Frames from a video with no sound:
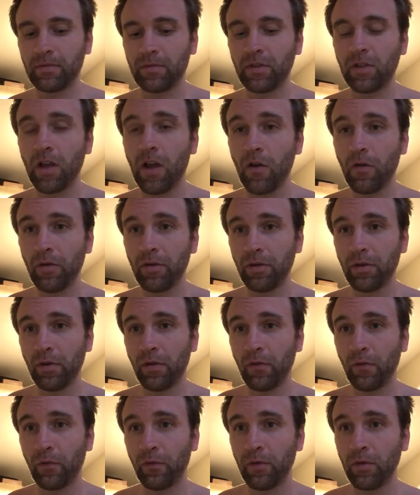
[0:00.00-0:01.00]
current
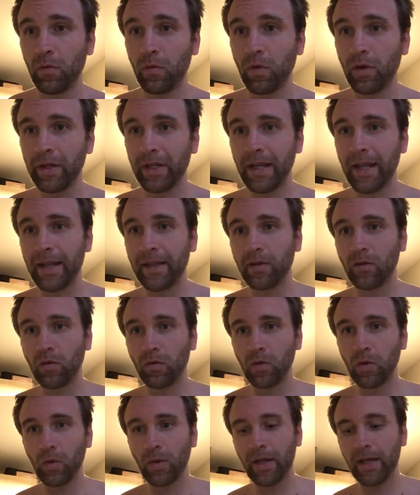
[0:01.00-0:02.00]
through one leg
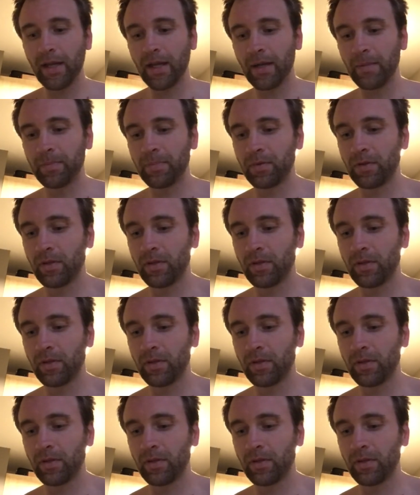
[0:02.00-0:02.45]
all the way up